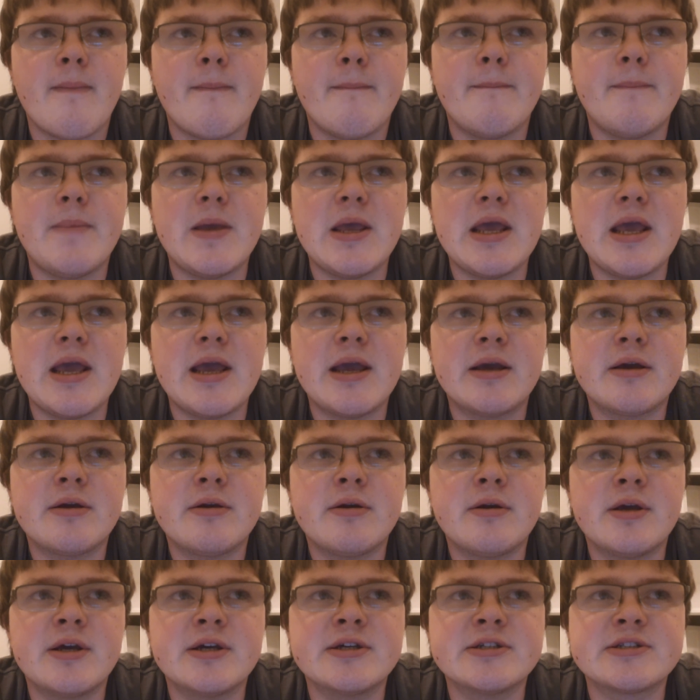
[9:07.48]

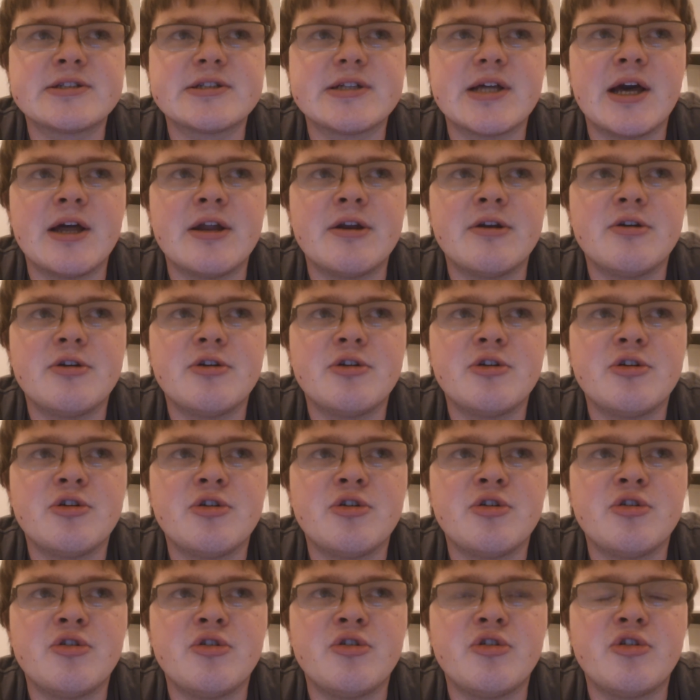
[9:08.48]
being, is that
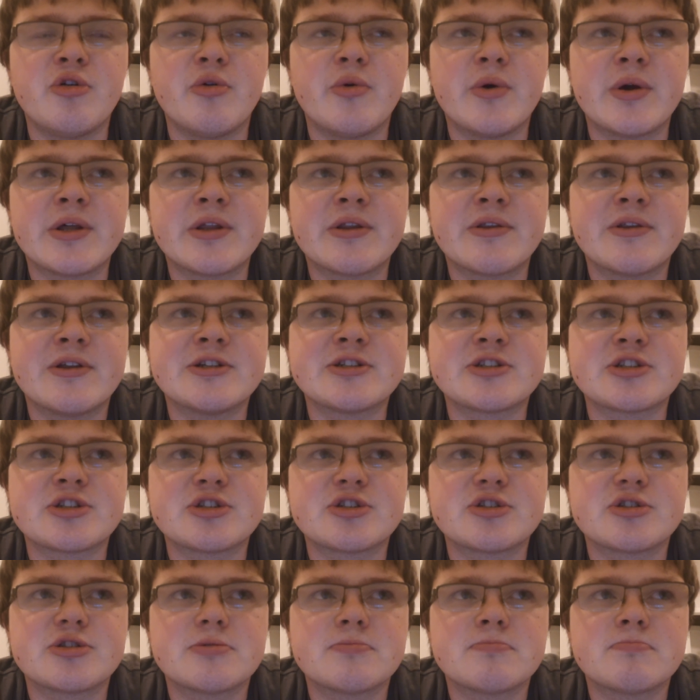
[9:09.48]
doing
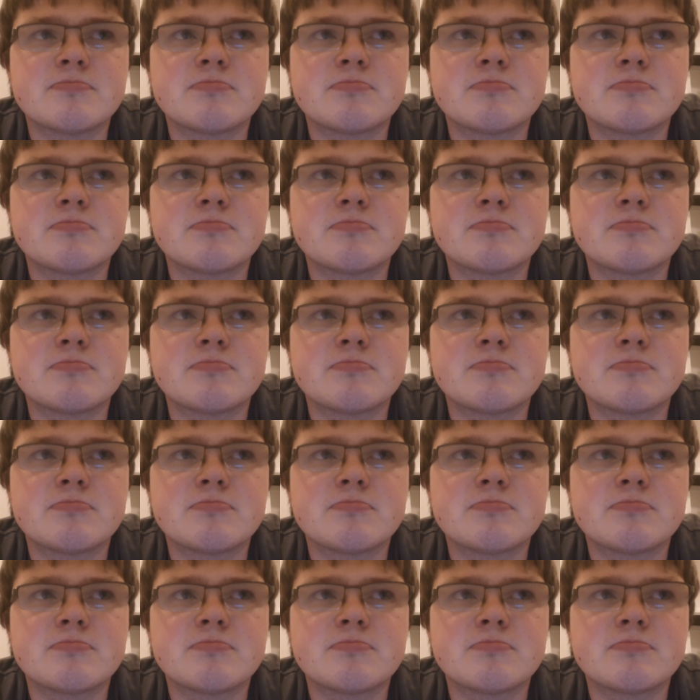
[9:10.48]
this